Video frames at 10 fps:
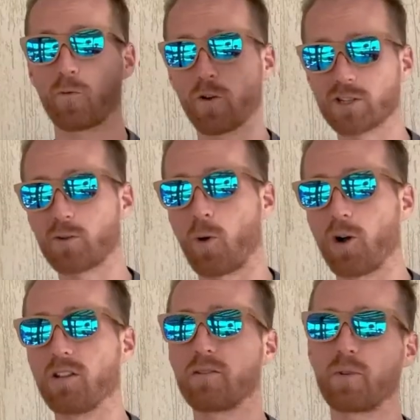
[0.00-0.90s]
First of
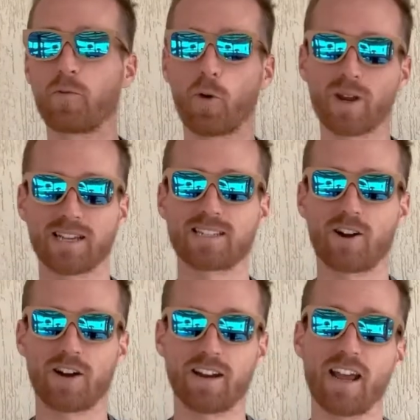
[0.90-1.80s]
all, before we get
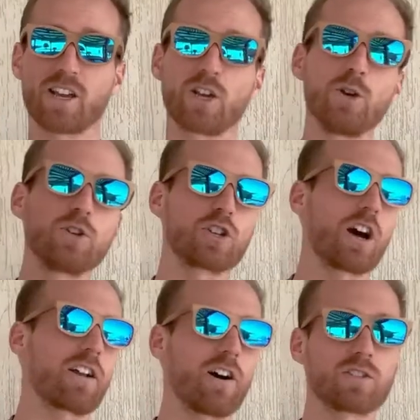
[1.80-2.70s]
started, a huge
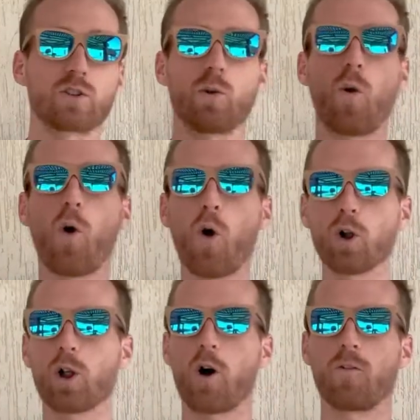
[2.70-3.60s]
shout out to
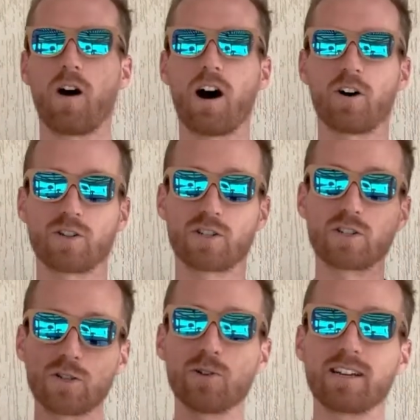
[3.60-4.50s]
all of our
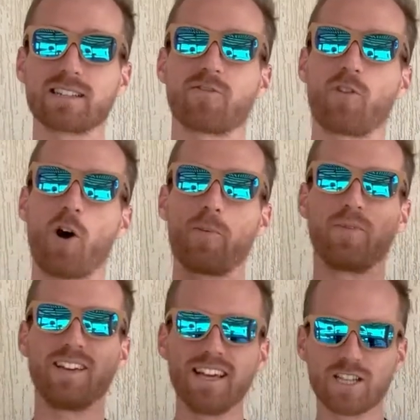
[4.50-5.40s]
students from
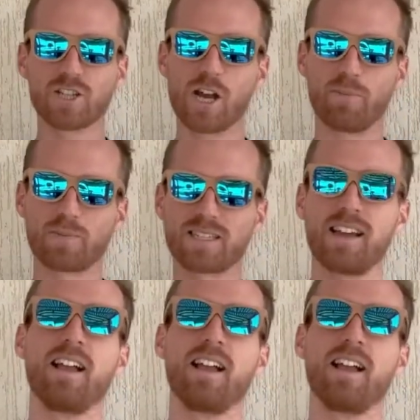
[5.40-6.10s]
Egypt.